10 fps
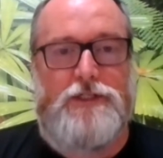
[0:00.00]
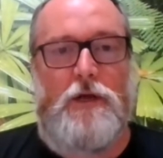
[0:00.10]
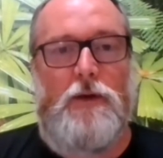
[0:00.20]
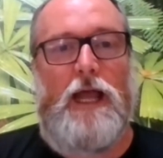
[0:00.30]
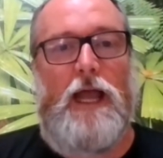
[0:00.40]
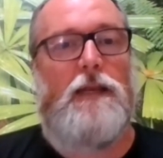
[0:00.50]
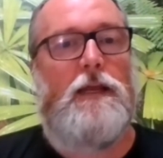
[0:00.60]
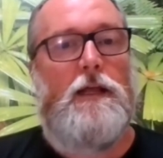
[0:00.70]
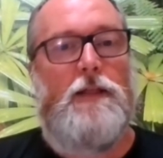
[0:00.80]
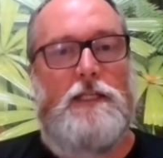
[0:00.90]
So again,
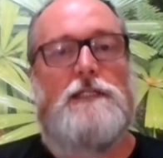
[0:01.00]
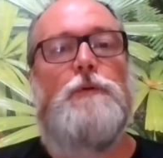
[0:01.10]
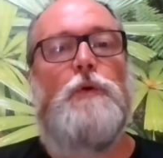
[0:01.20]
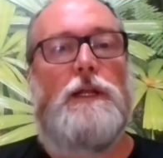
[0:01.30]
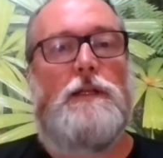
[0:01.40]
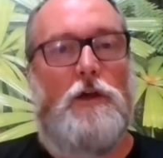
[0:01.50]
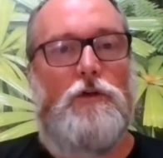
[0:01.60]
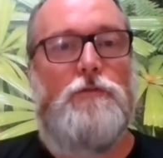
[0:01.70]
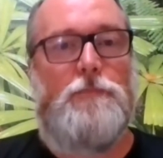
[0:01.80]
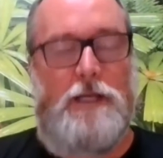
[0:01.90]
that's supporting
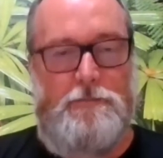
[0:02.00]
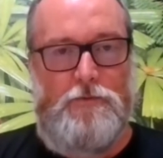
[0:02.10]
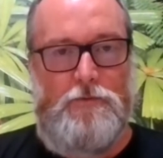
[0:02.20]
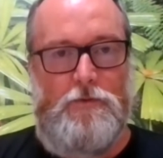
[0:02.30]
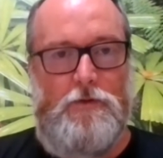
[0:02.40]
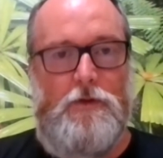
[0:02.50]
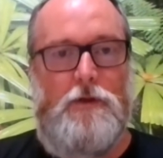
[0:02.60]
local people